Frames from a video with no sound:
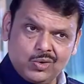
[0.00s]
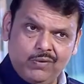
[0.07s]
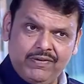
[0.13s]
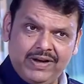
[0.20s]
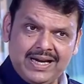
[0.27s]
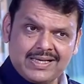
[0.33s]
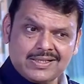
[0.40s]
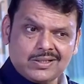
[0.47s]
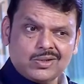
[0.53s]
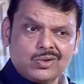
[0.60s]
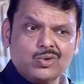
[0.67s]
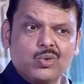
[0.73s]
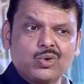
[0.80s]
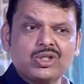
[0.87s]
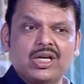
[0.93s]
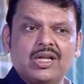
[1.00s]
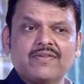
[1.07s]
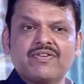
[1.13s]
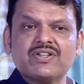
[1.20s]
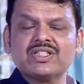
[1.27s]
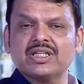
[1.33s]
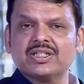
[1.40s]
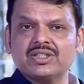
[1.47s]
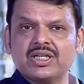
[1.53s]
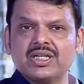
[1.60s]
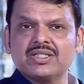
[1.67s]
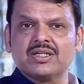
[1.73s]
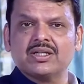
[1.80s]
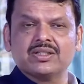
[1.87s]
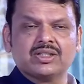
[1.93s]
so far as social infrastructure
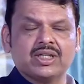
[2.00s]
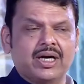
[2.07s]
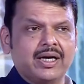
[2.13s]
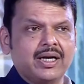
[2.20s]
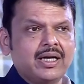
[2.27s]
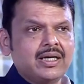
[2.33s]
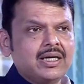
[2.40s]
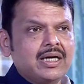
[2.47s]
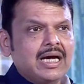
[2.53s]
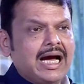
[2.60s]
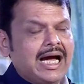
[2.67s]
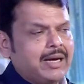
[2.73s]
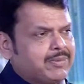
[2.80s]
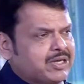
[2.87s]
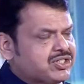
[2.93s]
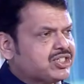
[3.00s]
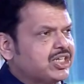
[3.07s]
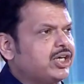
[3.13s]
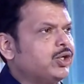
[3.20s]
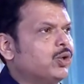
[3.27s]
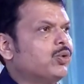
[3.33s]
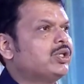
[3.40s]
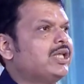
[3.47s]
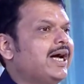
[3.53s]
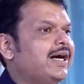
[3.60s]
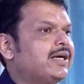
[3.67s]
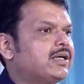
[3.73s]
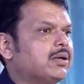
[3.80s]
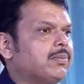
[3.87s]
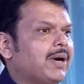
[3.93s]
is concerned, I must tell you
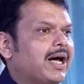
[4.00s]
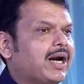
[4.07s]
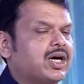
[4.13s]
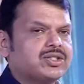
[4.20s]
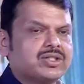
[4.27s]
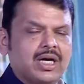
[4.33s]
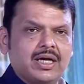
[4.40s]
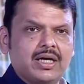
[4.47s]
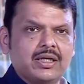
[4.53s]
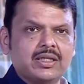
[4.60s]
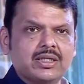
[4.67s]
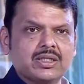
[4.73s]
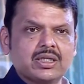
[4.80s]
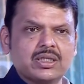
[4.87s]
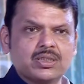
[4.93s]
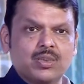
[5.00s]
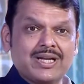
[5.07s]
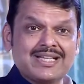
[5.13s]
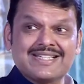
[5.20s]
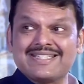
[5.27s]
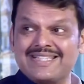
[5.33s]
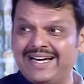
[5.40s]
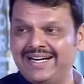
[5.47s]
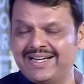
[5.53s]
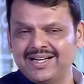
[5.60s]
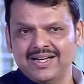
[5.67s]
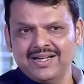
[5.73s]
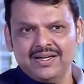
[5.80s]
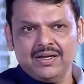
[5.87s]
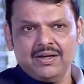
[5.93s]
that Maharashtra is one state
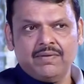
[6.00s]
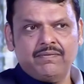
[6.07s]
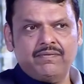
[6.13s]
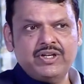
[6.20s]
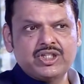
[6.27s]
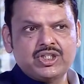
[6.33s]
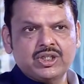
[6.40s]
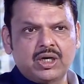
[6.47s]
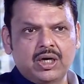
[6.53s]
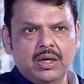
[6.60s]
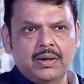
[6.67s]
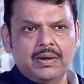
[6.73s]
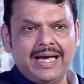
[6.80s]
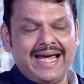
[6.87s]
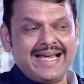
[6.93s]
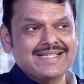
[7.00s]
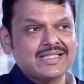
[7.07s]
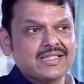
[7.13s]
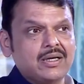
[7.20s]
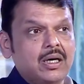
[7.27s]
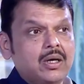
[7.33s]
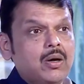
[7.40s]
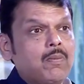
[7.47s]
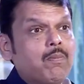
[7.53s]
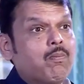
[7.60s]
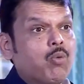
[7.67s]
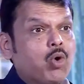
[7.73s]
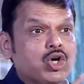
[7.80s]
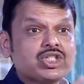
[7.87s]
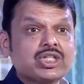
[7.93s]
which has
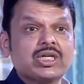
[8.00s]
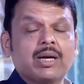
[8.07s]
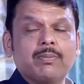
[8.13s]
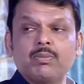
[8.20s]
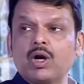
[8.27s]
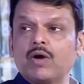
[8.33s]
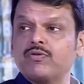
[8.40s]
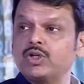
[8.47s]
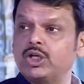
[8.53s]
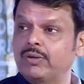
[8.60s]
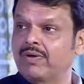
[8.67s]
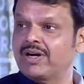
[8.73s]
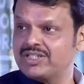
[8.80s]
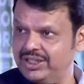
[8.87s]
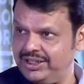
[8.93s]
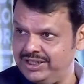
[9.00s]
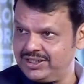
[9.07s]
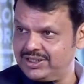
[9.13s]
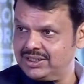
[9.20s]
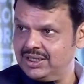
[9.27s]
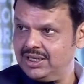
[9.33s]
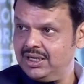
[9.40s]
most number of universities